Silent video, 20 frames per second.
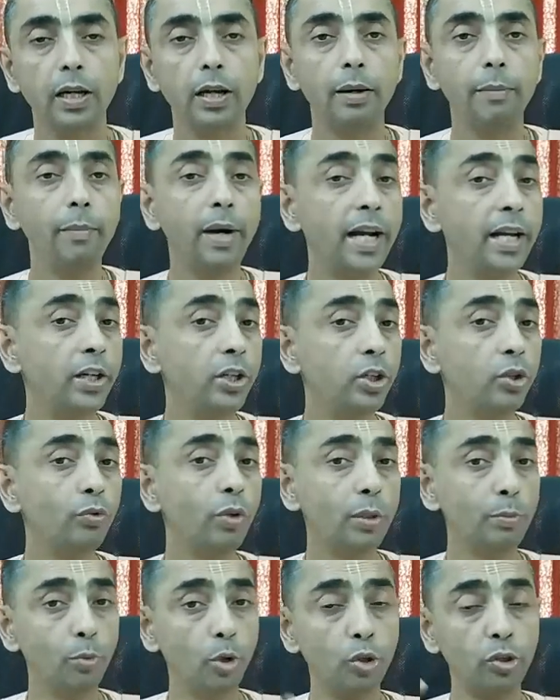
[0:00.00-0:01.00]
Mind you,
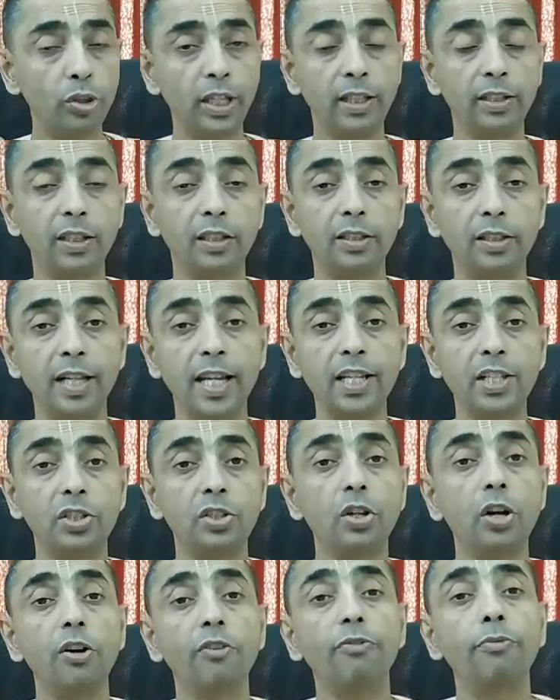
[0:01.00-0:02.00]
one more thing, the
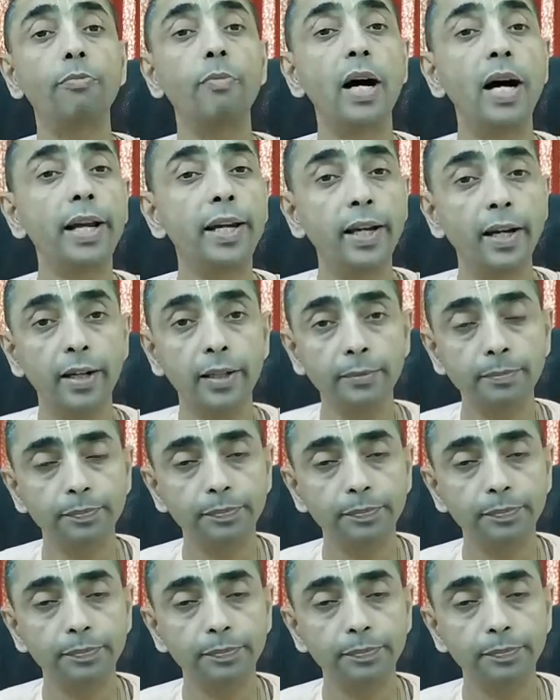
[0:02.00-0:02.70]
tests of Maya,